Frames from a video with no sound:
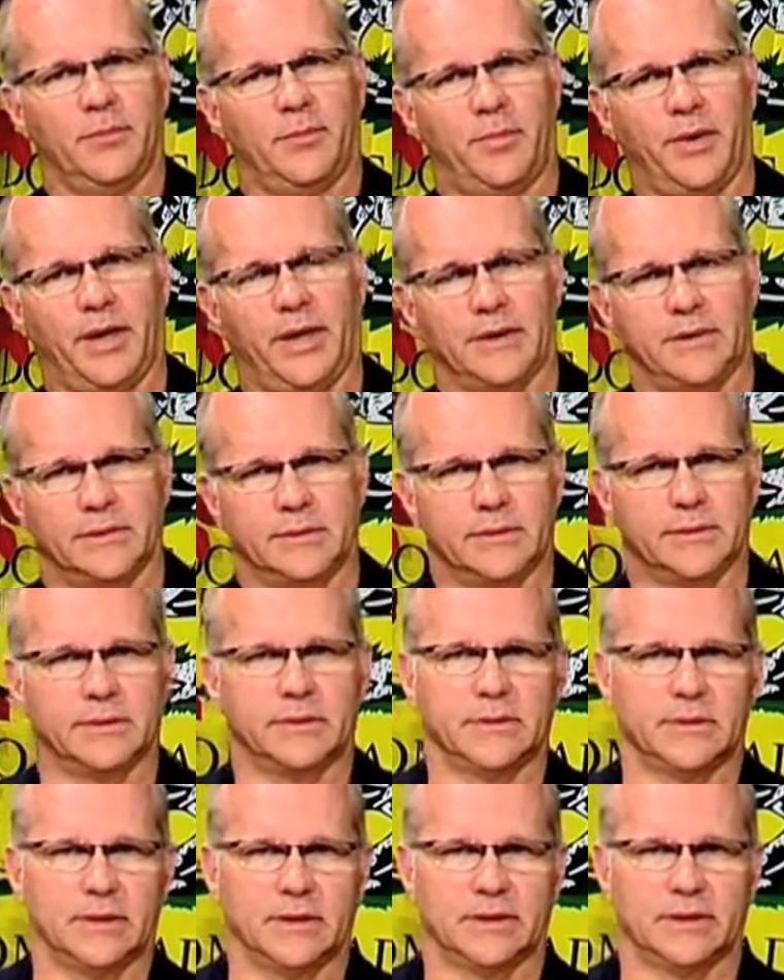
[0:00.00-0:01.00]
but
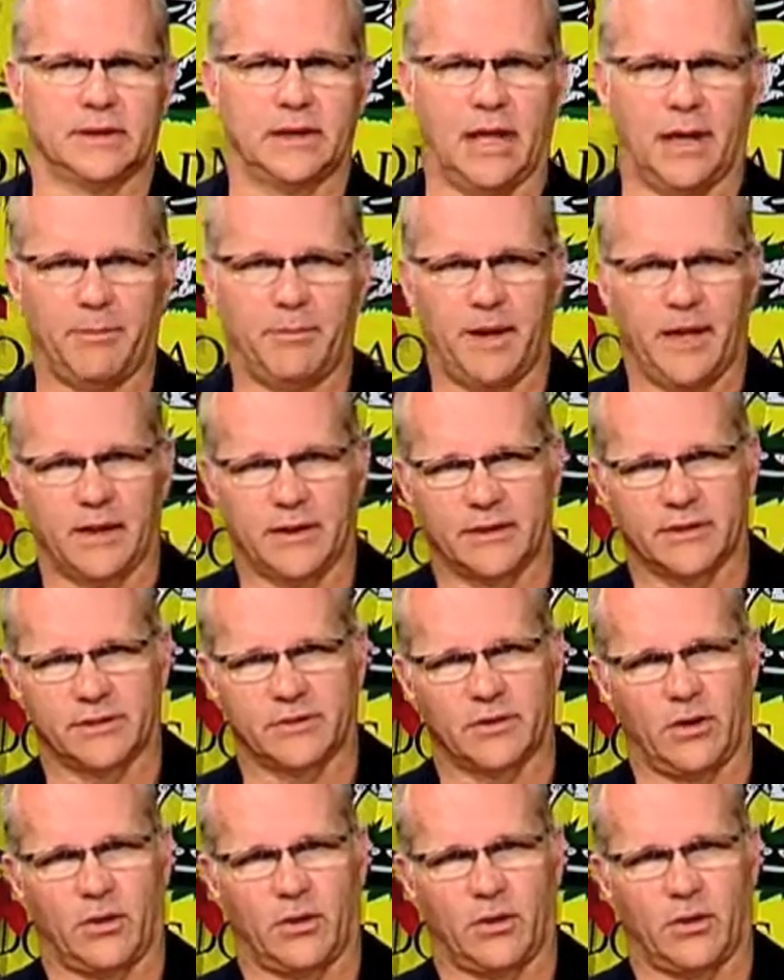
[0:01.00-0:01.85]
let's not make this